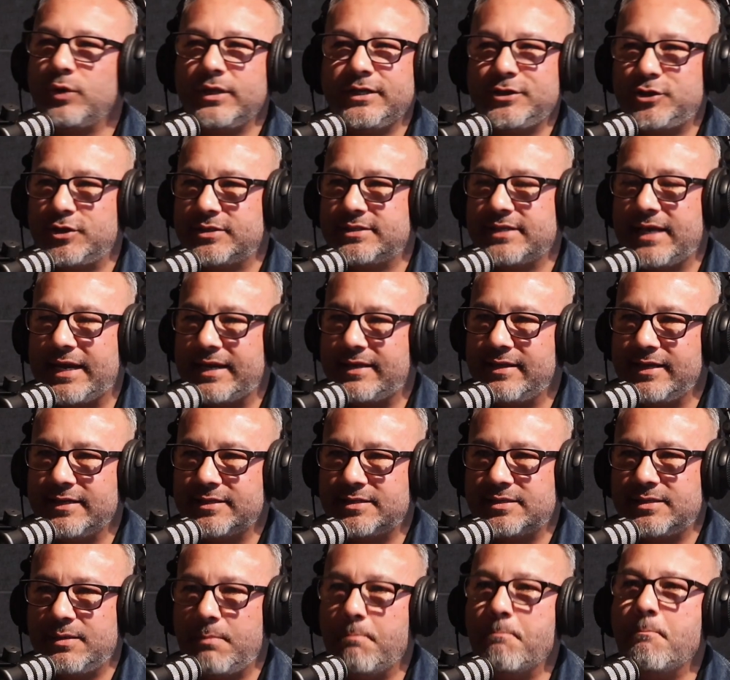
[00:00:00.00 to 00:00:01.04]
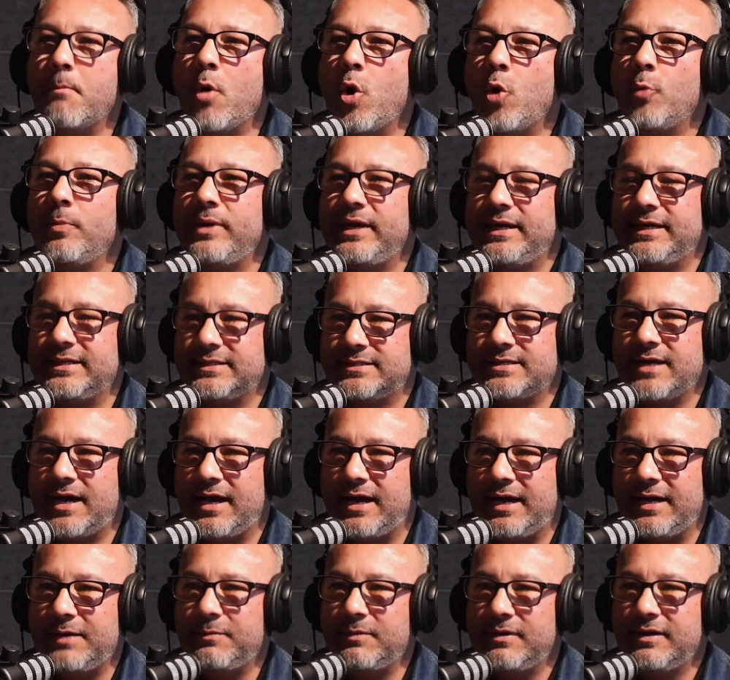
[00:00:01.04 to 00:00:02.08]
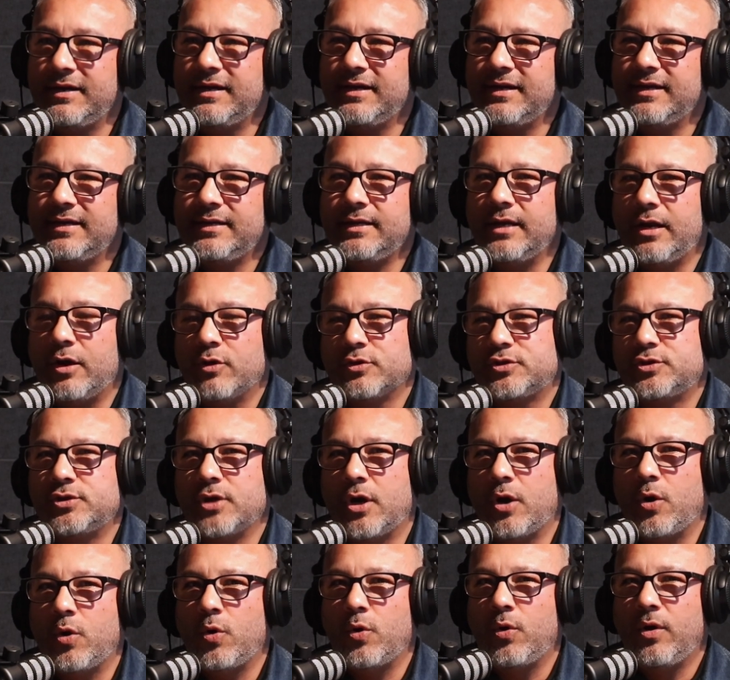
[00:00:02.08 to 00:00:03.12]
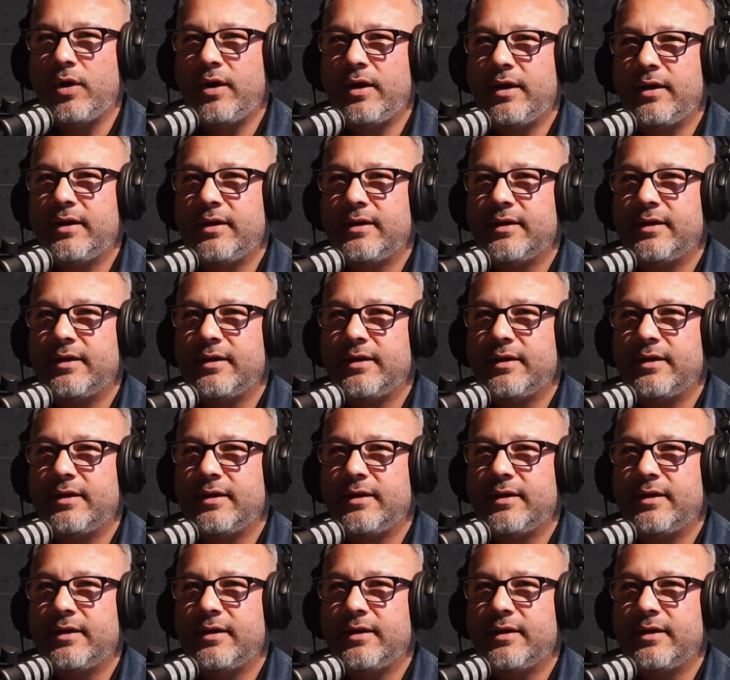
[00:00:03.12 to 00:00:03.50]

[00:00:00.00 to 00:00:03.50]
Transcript: really just like this moment in time, so